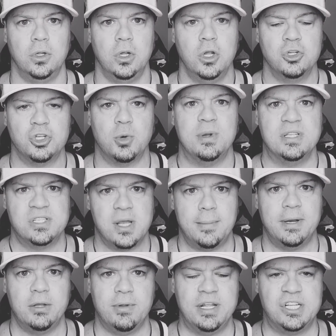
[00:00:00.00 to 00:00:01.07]
So when
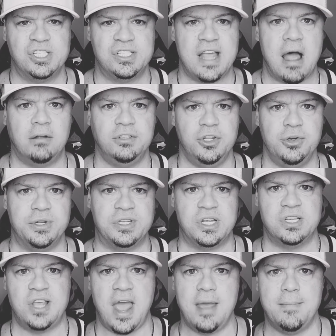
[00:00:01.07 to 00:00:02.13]
somebody reaches out to you and he says,
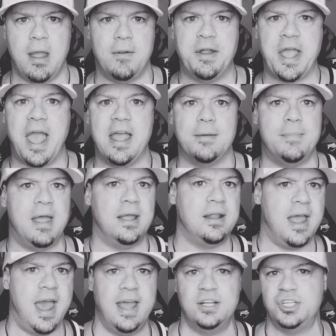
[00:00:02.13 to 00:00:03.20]
hey Mary, hey Amanda,
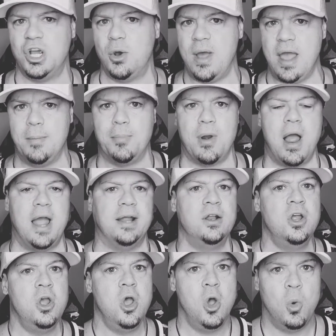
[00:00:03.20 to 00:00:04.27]
hey Joe, hey Brian,
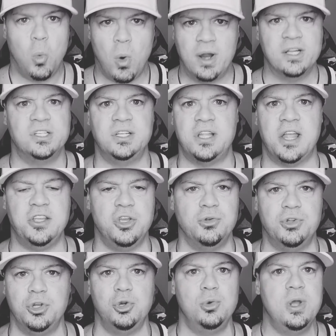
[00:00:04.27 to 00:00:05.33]
what is it that you
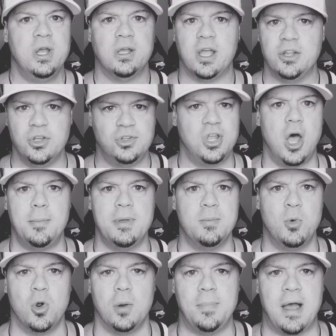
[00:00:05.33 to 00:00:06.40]
do? Can you tell me
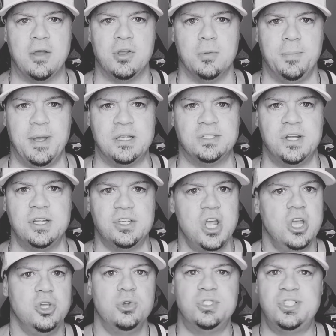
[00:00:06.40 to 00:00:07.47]
more about your business?
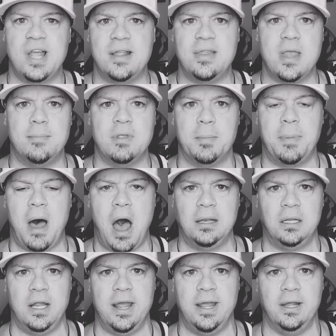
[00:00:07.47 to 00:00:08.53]
You send them the bot
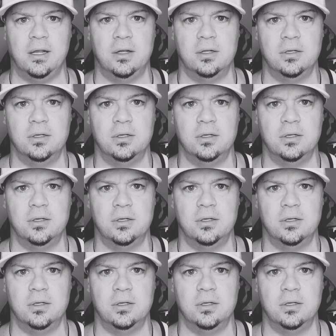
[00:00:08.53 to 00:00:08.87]
link.